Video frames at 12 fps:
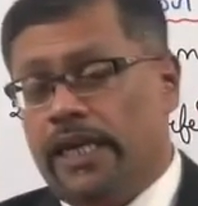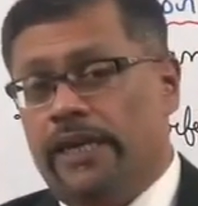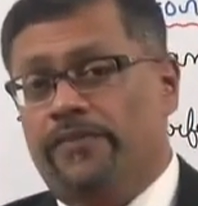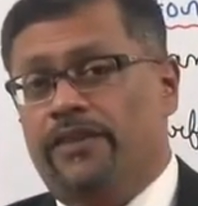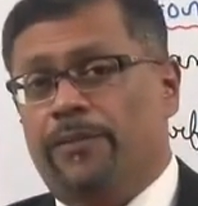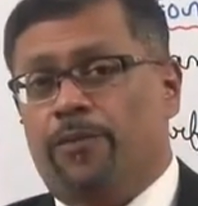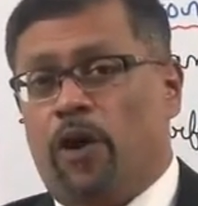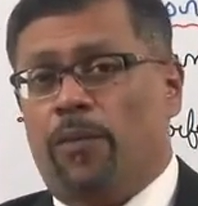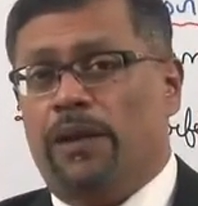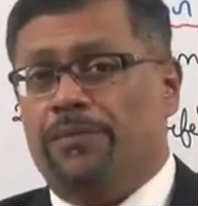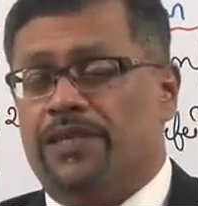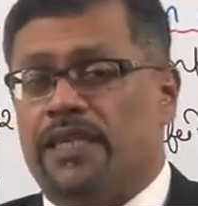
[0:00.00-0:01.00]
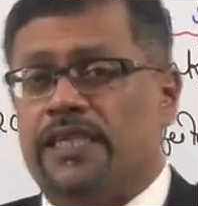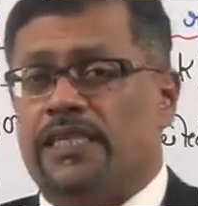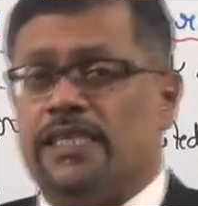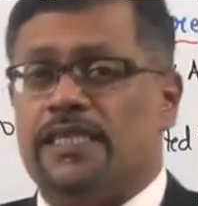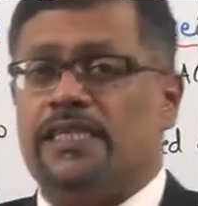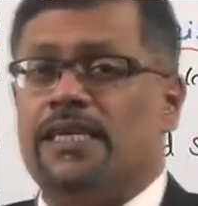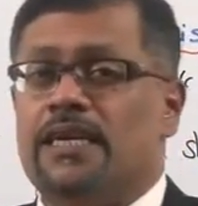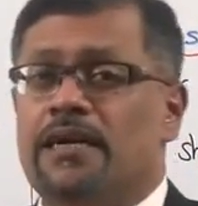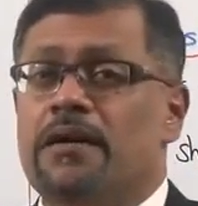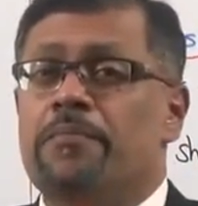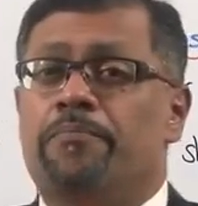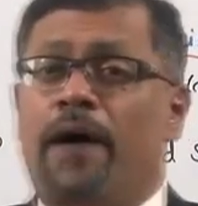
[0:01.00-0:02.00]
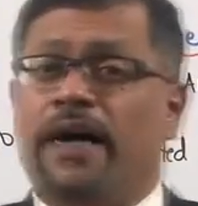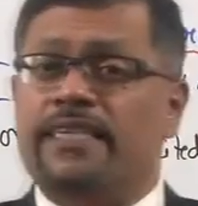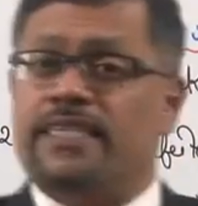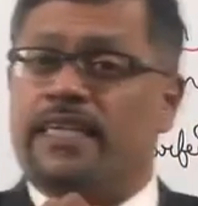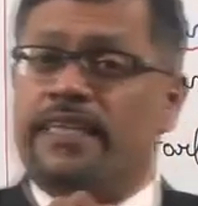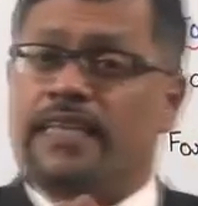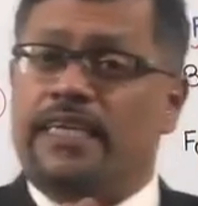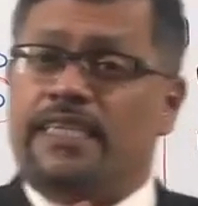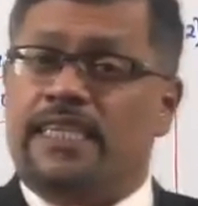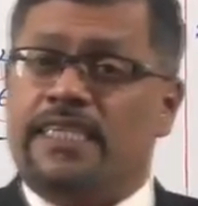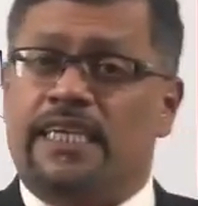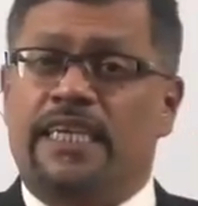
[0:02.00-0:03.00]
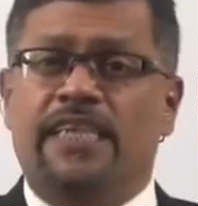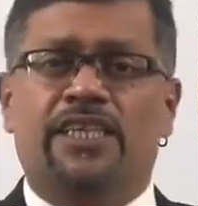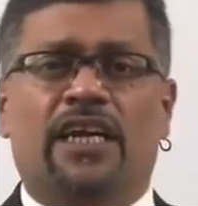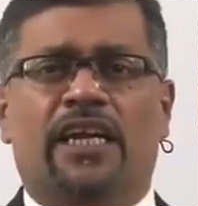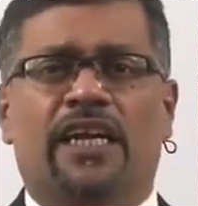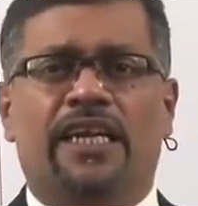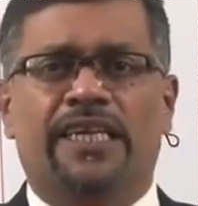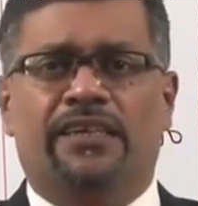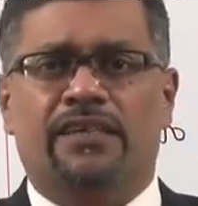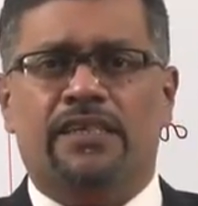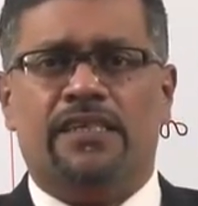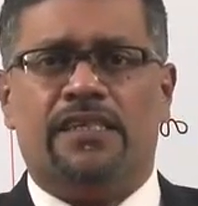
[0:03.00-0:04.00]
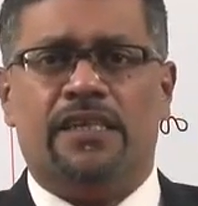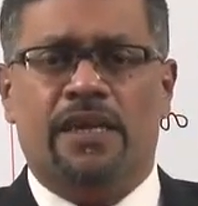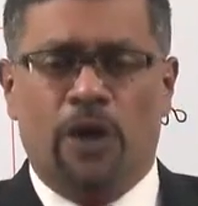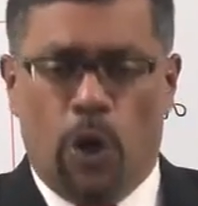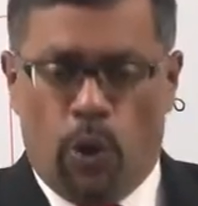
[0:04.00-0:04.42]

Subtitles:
If the problem says pass the necessary journal entries,